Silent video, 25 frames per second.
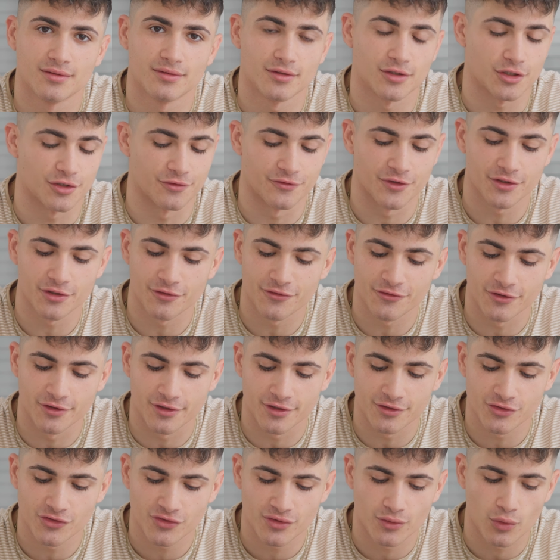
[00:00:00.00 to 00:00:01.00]
Convert your
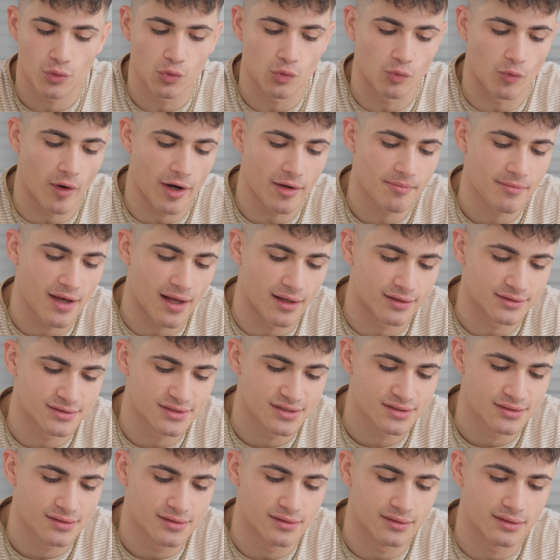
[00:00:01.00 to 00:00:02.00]
footage, white
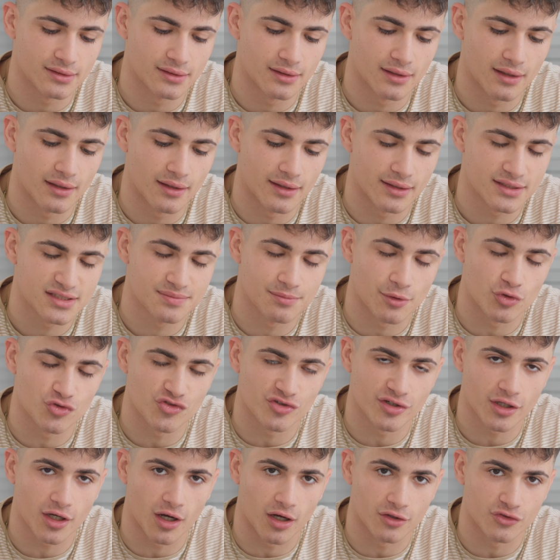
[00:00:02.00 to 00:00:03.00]
balance,
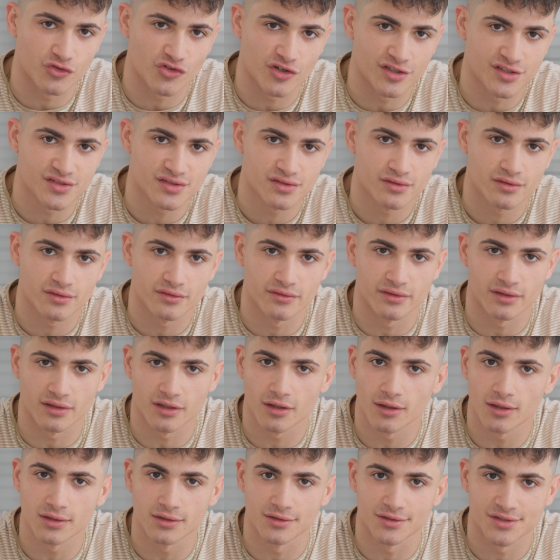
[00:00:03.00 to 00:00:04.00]
exposure and contrast, then
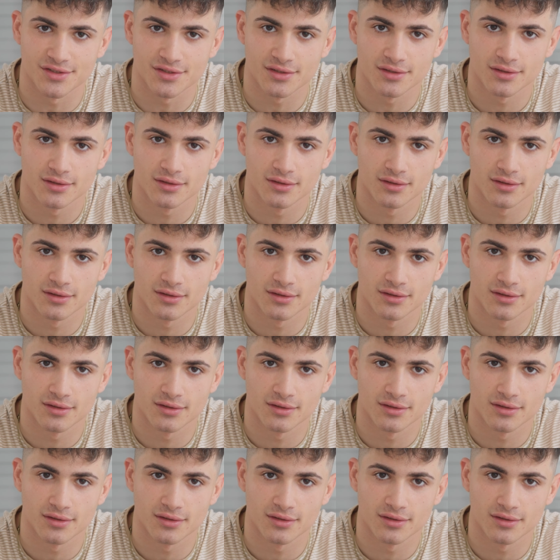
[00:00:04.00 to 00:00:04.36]
colors.